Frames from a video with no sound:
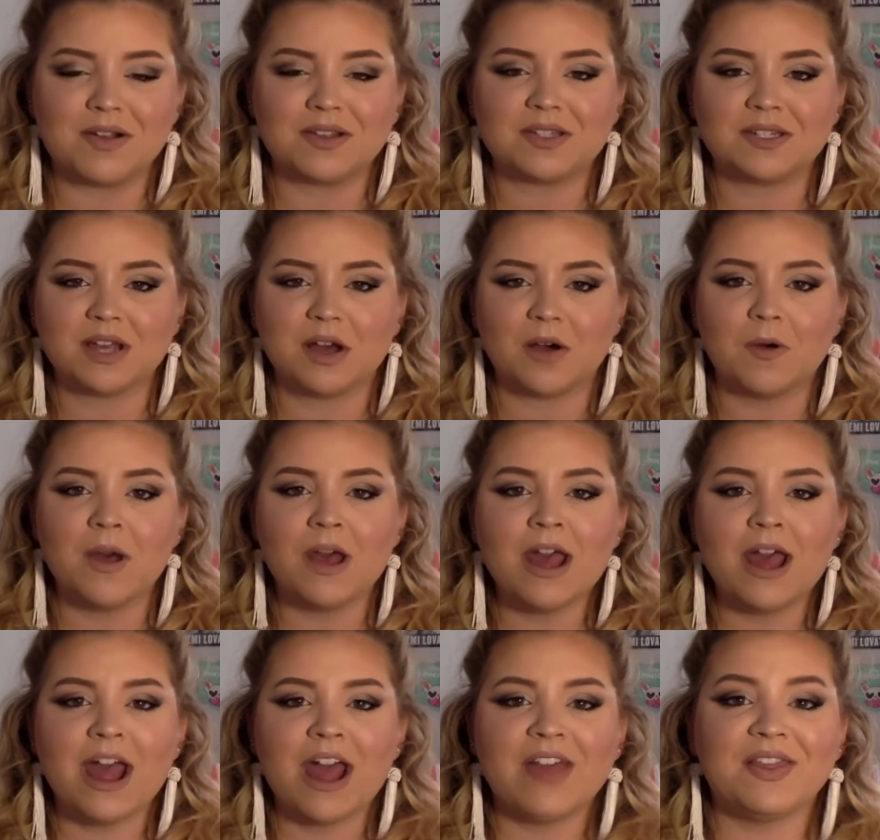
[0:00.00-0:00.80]
So
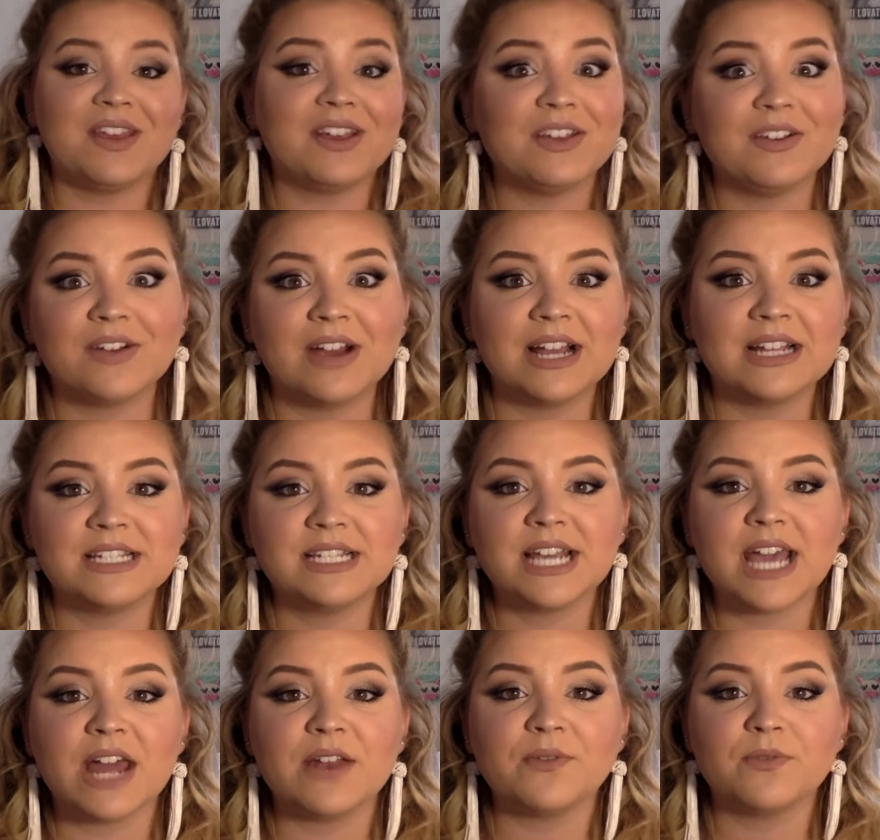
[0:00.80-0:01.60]
thank you guys
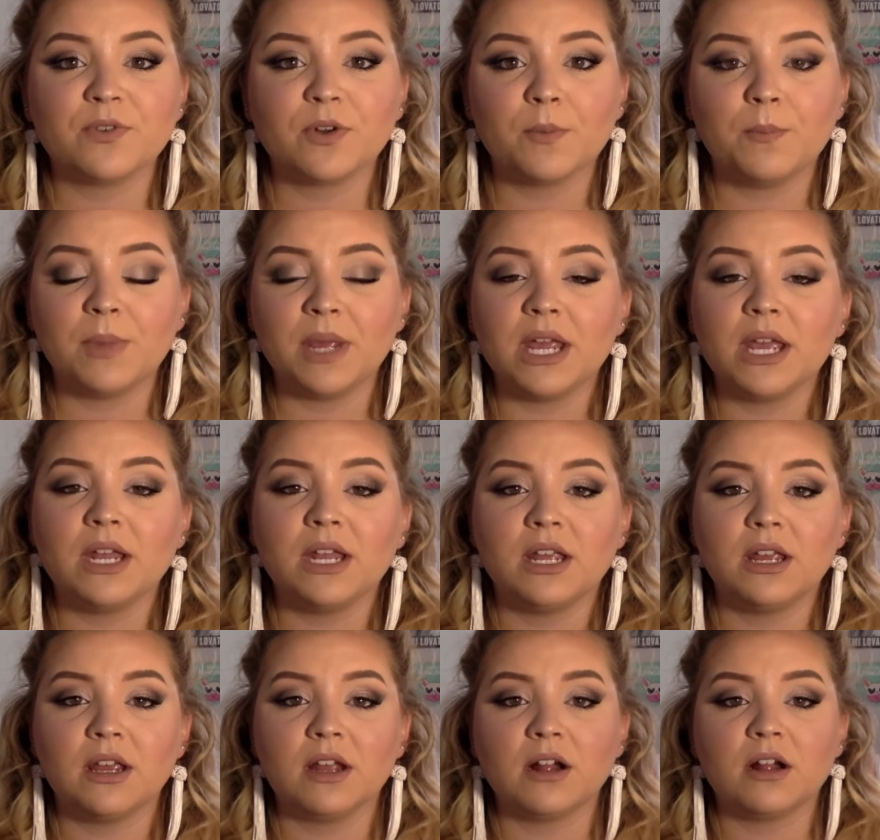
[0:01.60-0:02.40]
again for being
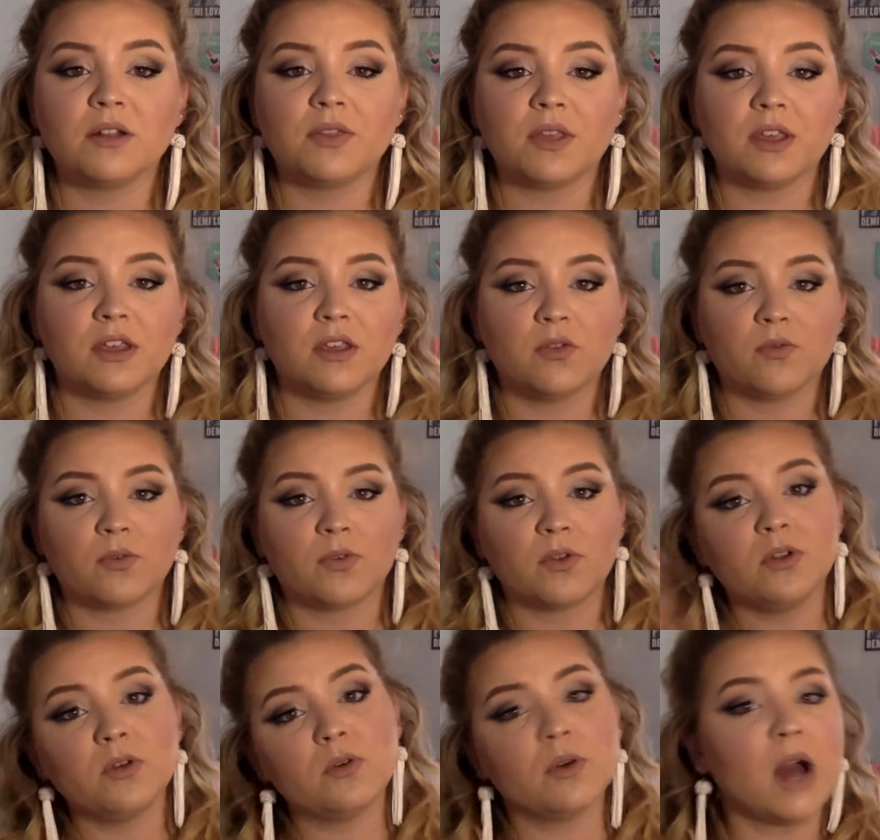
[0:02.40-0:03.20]
here. Thank you for
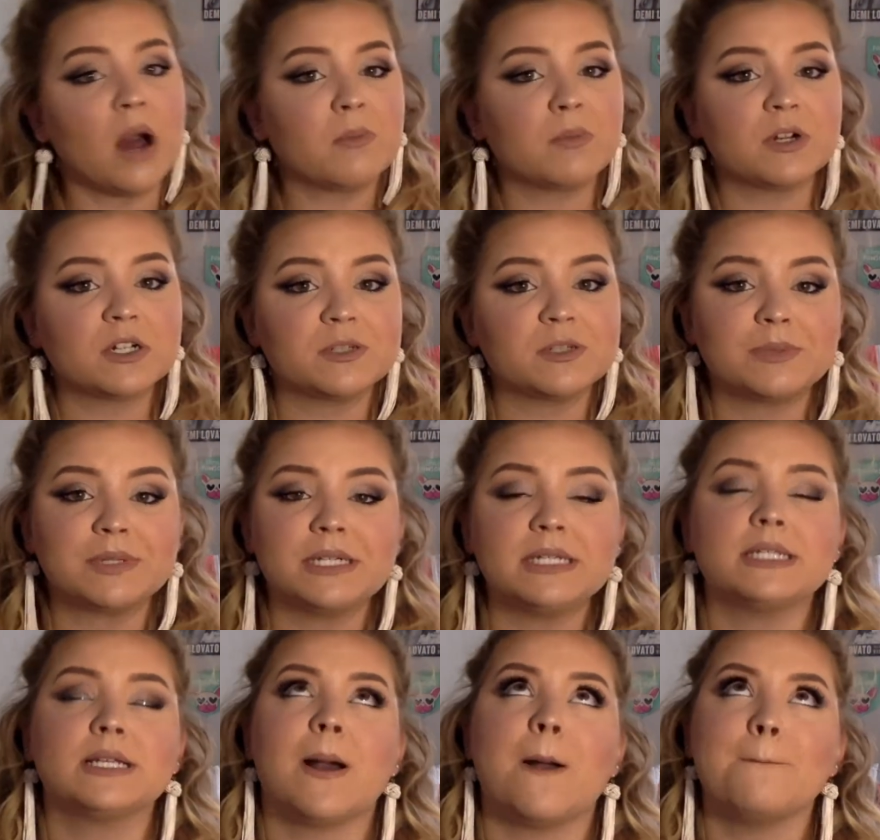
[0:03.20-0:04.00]
newcomers.
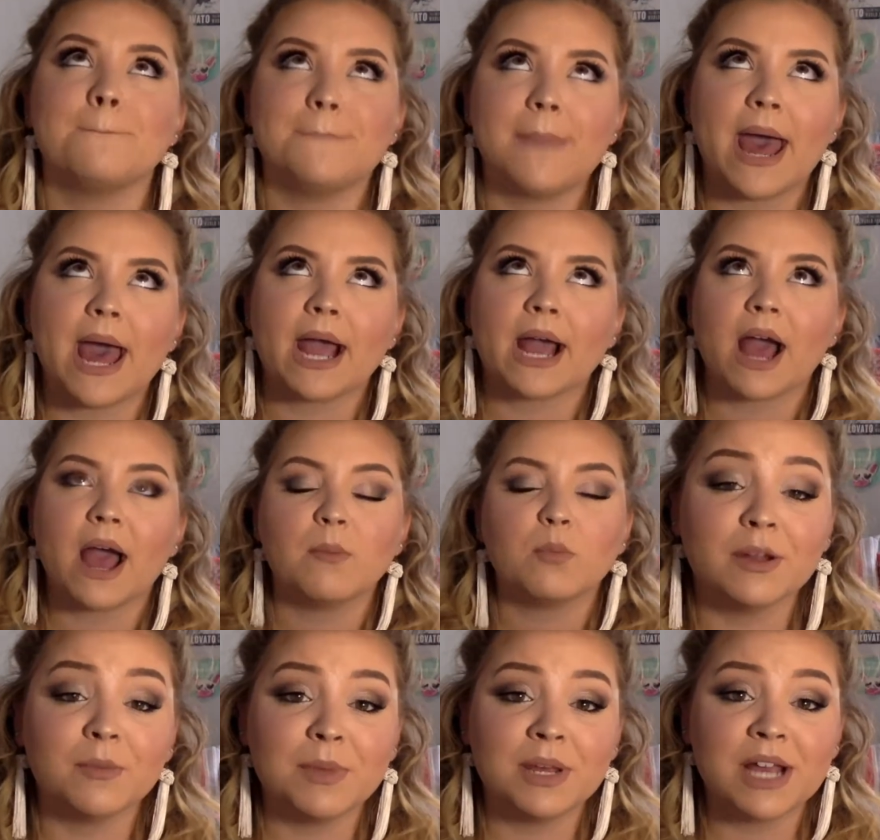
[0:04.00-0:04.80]
Please come back. I'm
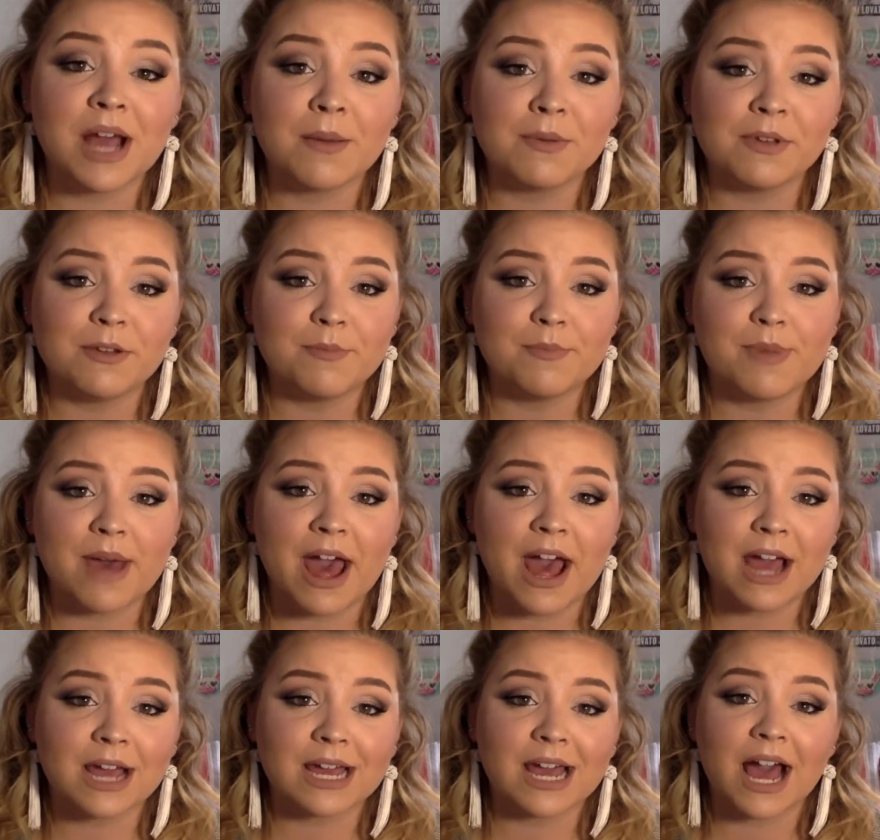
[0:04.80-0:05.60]
going to be coming
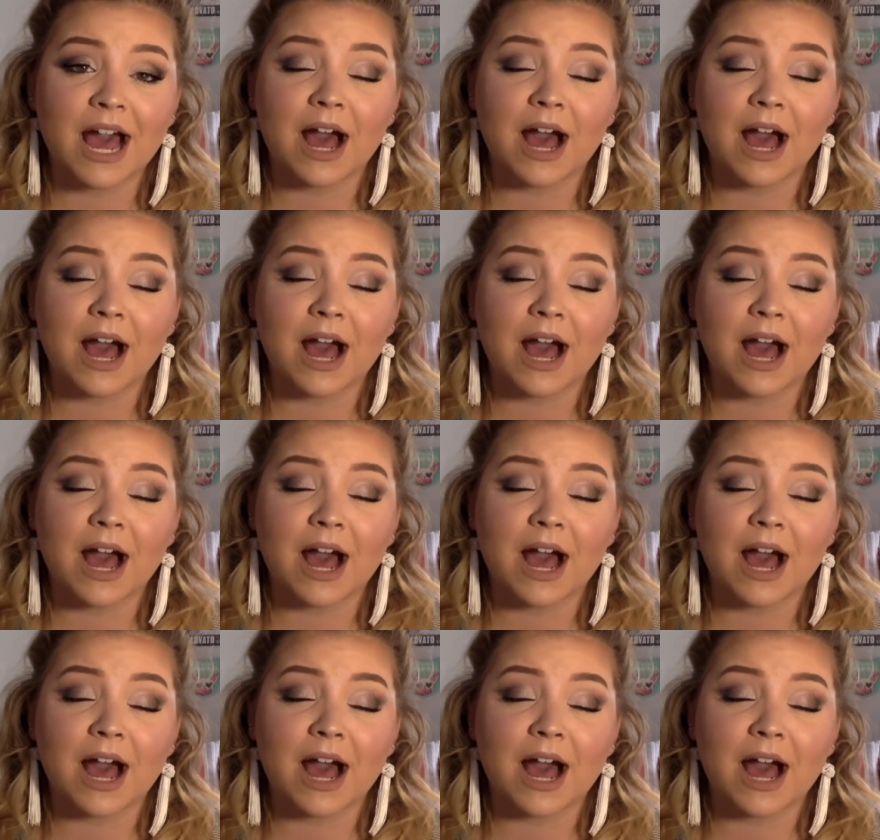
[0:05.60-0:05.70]
back.